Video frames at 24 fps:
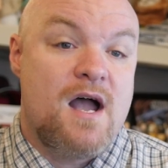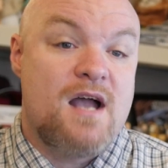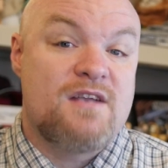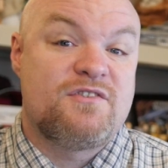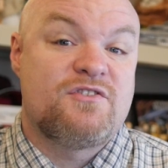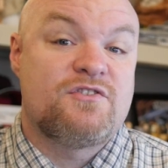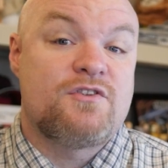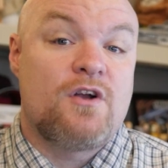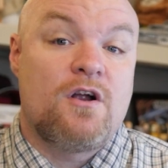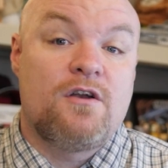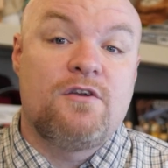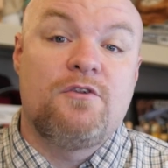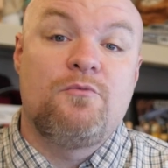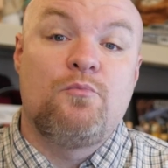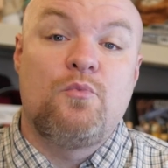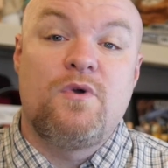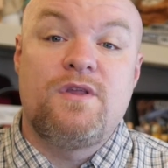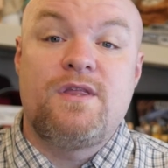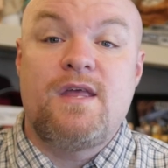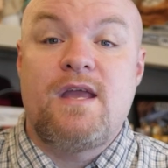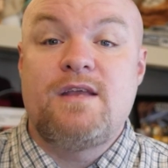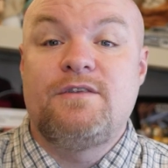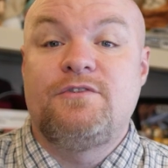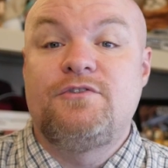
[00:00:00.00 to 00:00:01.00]
I started
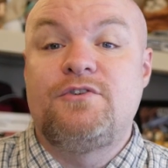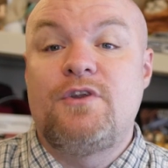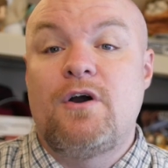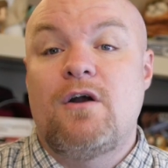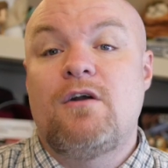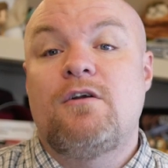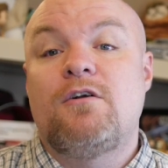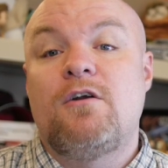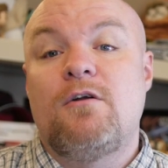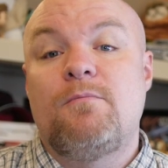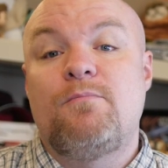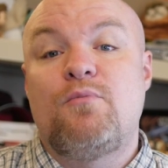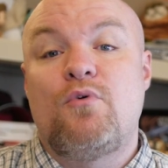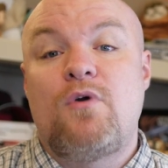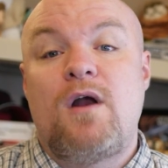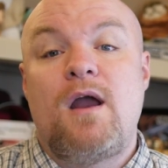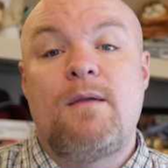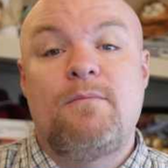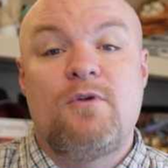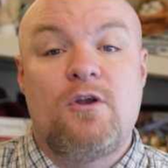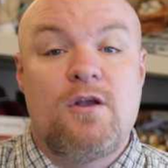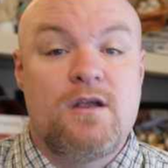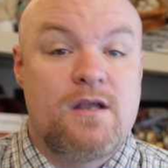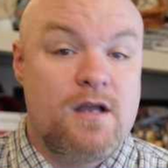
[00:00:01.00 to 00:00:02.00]
with a darker
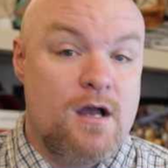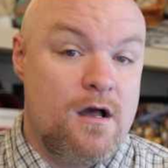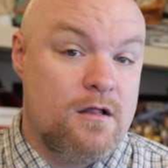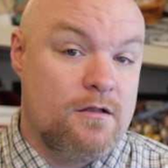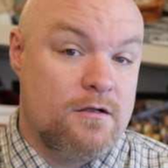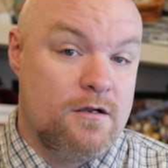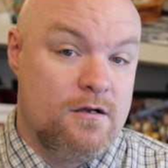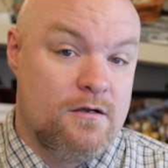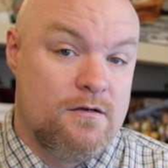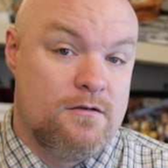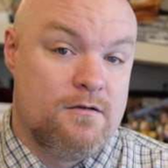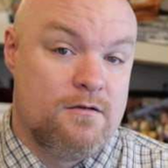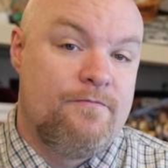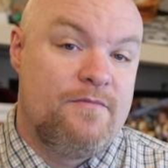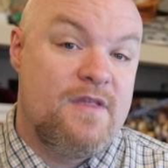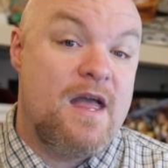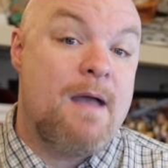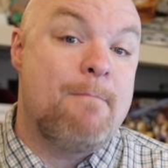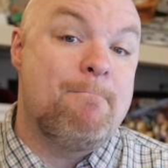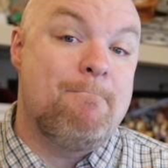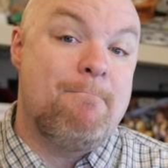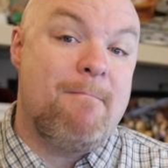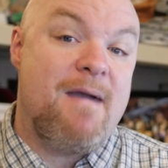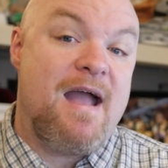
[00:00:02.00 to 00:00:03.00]
primary color
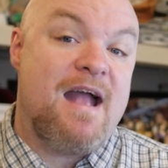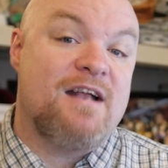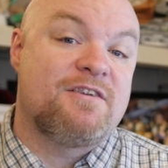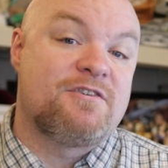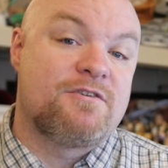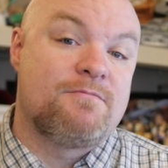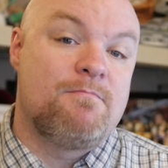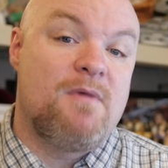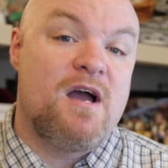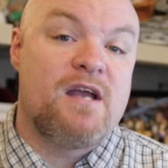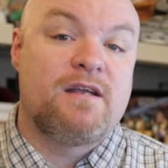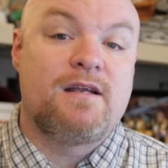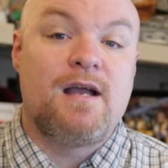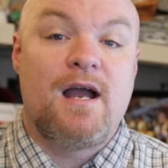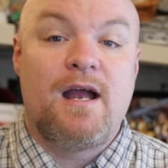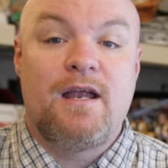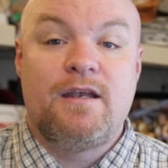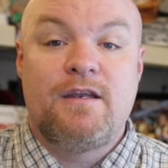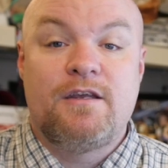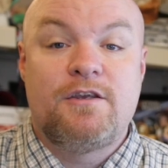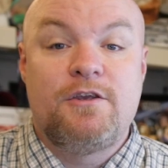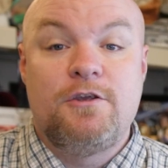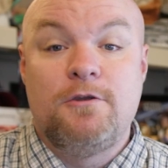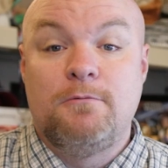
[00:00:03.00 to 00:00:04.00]
that matched my Guy
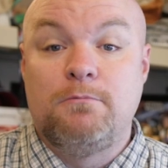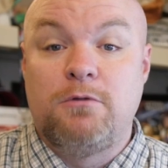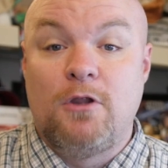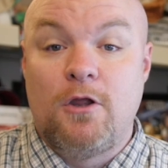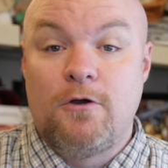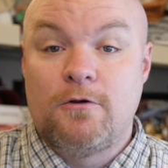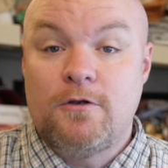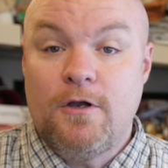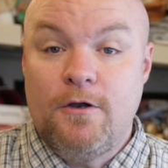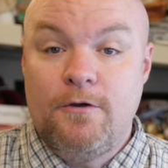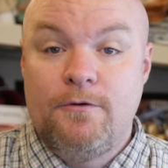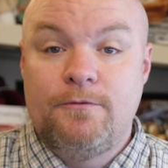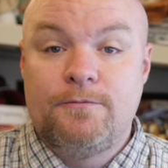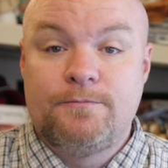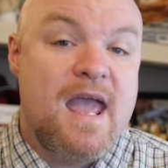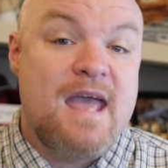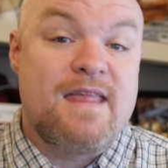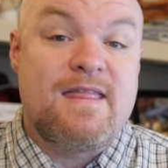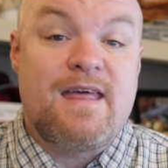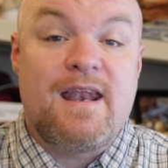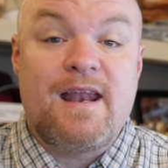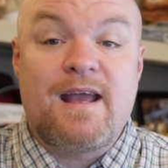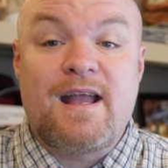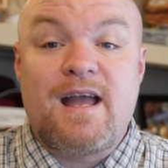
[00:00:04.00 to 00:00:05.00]
in a Cube logo,
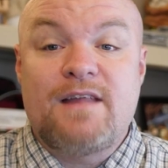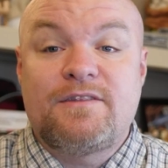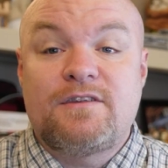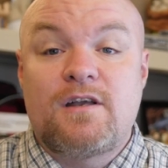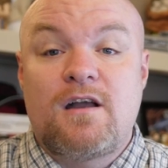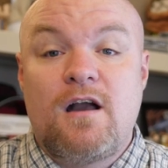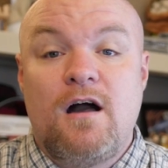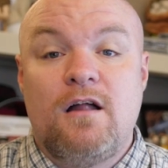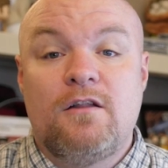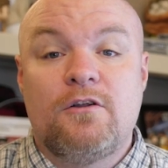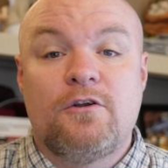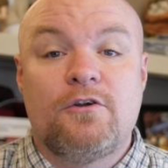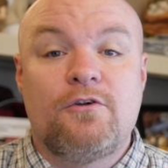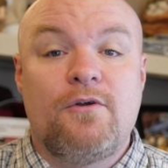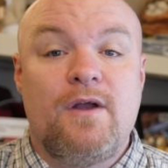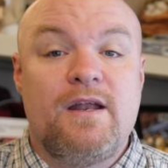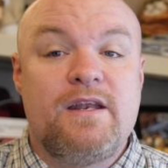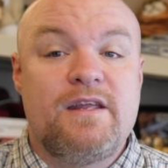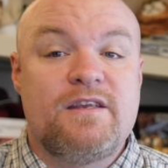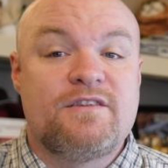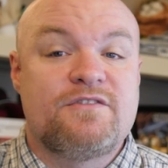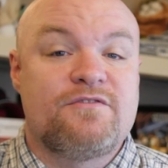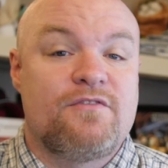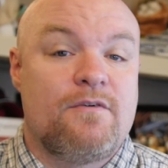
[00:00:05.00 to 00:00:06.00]
and then I got the color
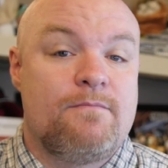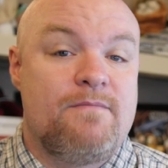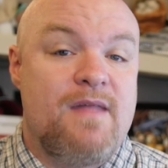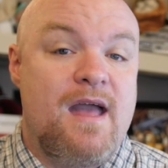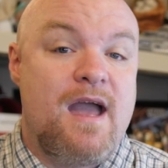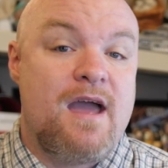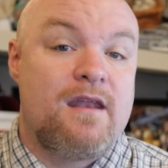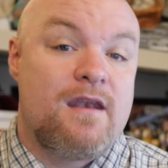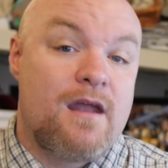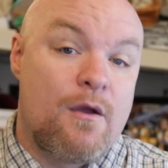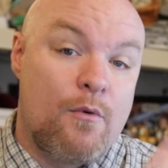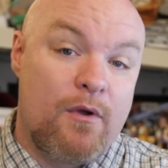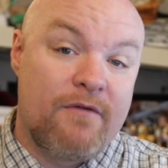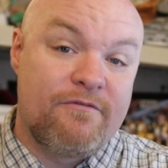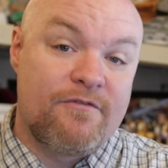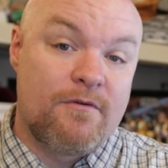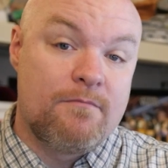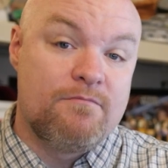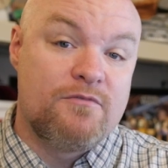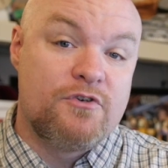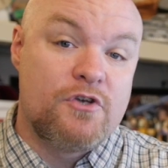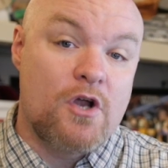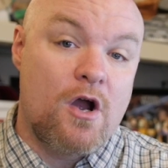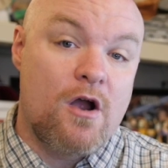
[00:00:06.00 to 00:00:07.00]
gradients from that, and I went
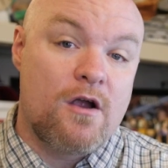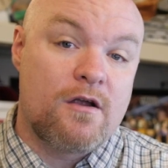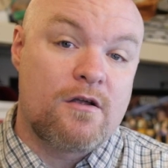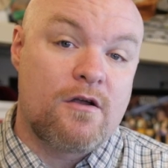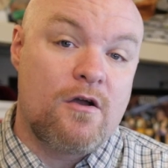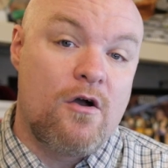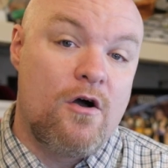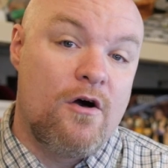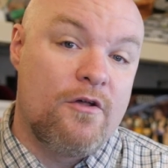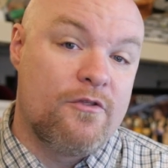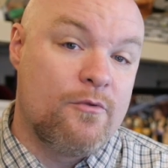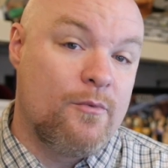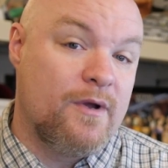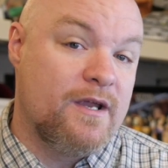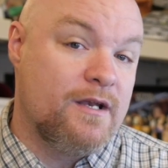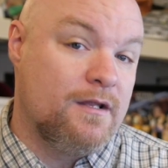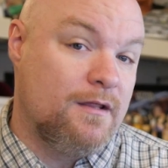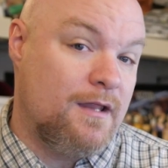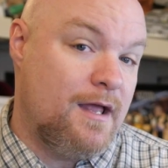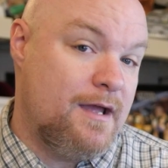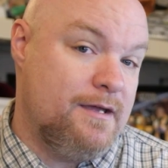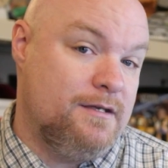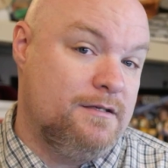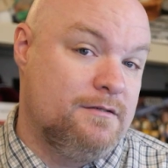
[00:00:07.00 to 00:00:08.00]
from dark all the way to
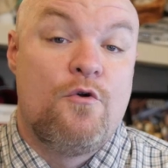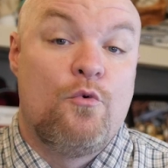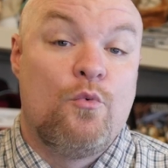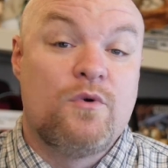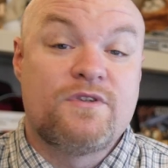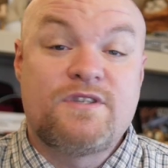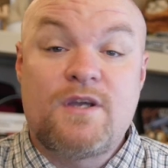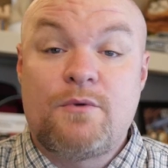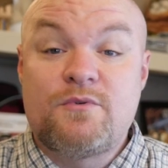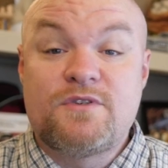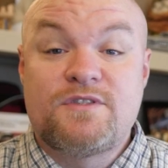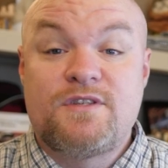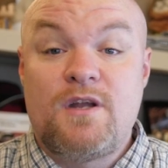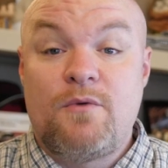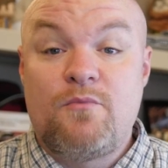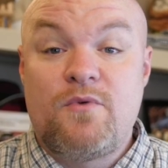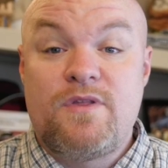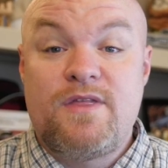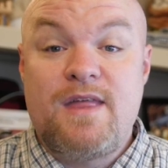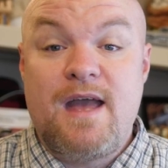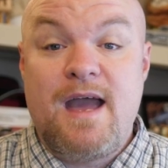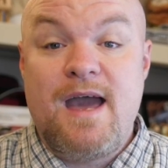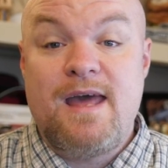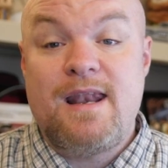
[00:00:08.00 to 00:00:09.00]
light. Once I was done
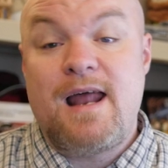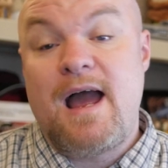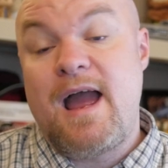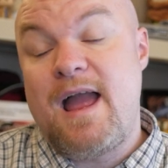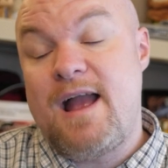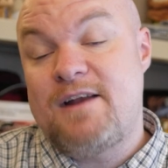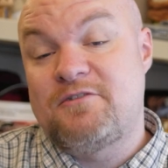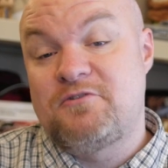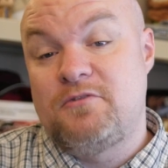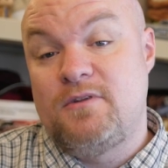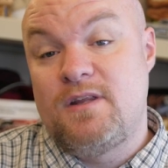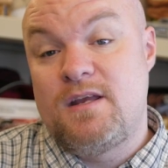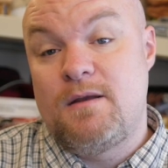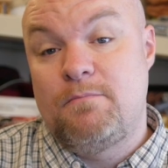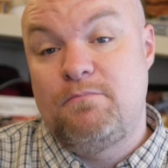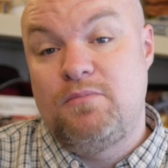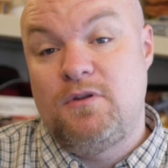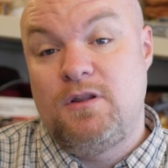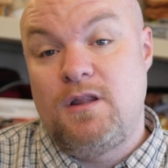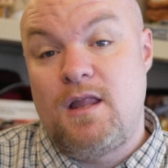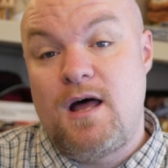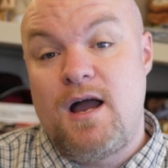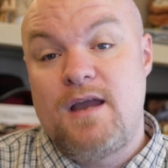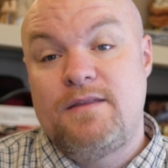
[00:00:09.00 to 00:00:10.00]
with that, I actually
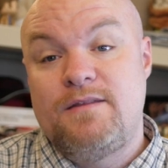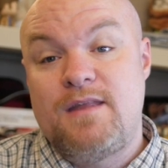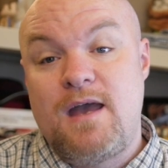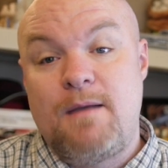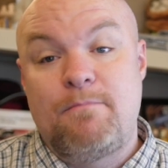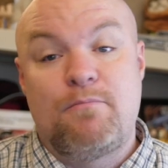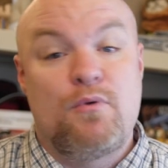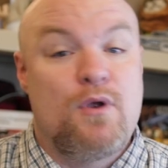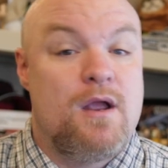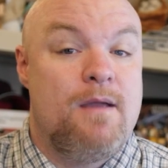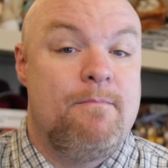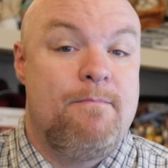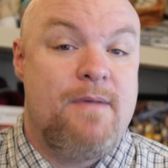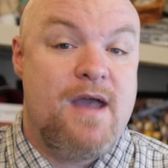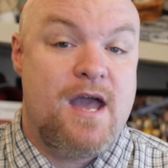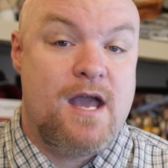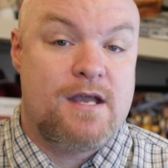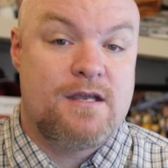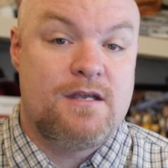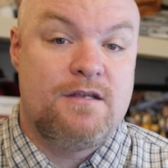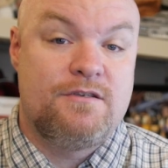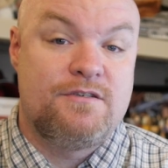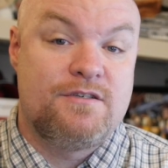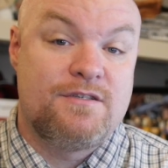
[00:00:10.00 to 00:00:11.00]
applied that brand
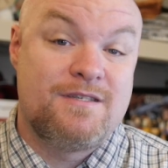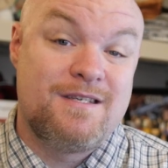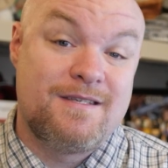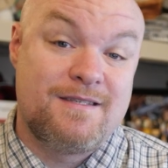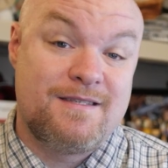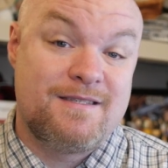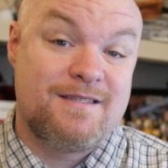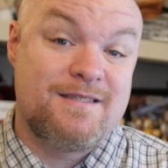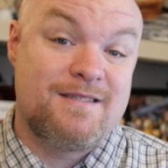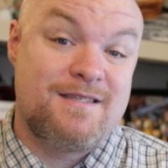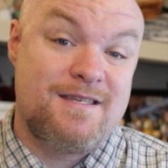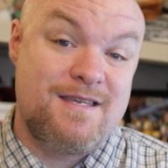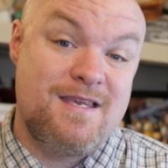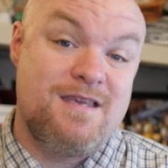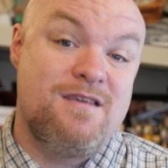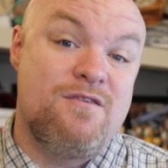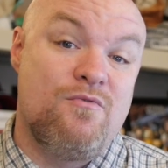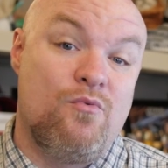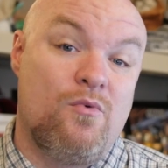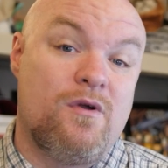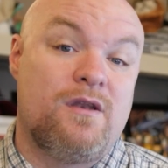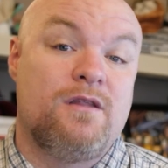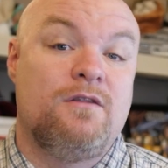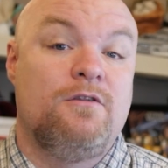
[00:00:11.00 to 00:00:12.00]
package to see
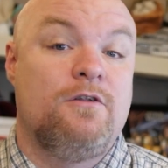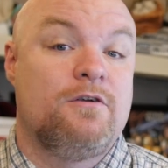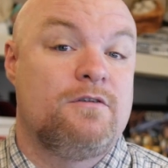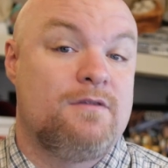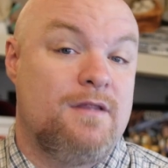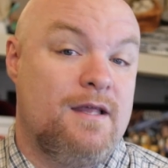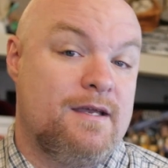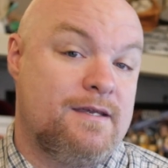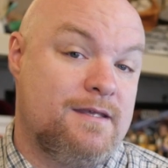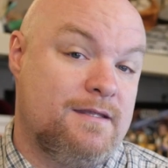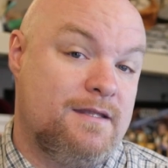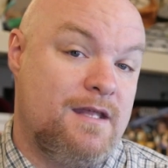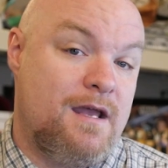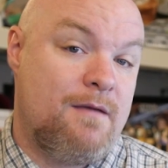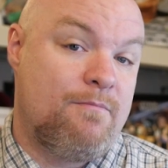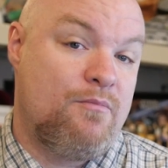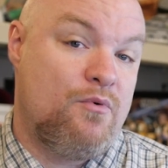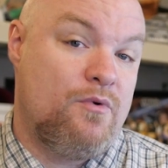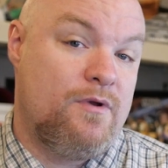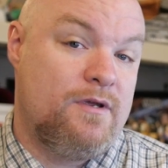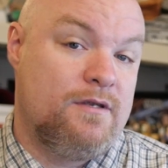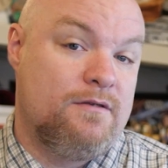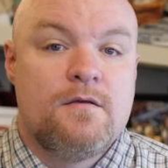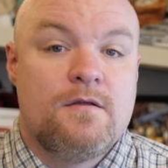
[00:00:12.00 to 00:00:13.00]
what it looked like at that
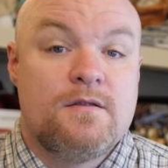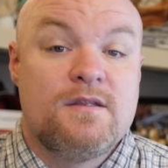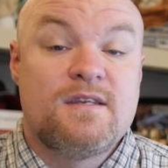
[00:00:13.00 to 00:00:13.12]
point.